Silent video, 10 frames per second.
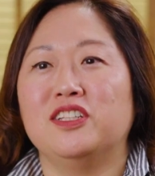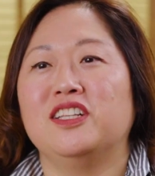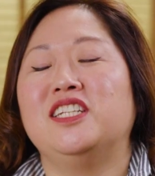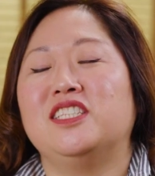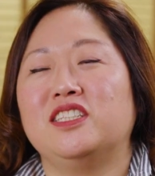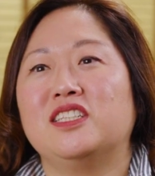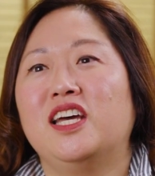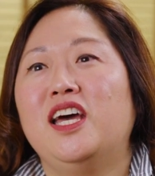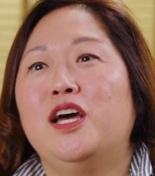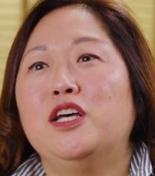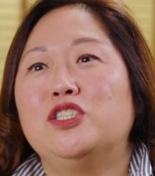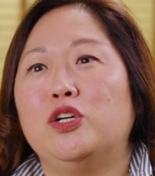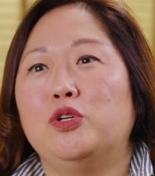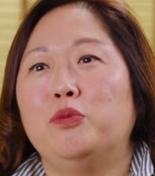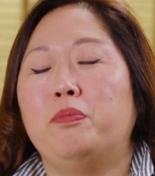to the lenses.
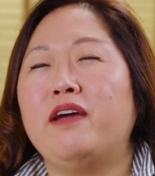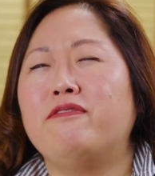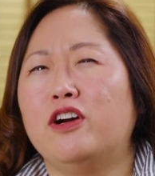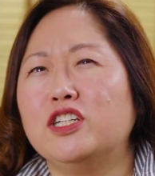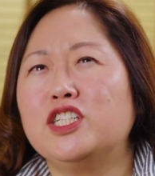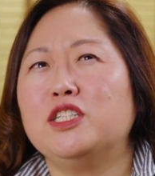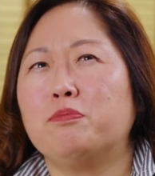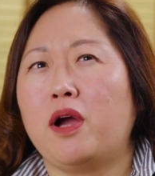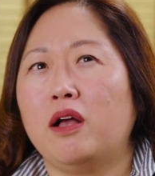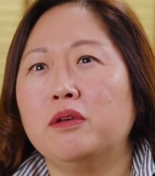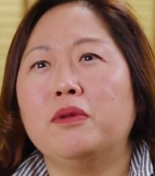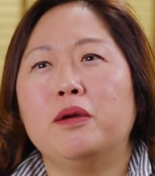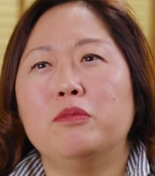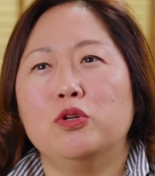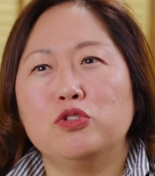So by far, she's probably
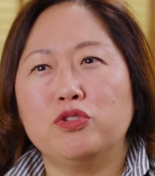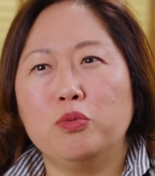my most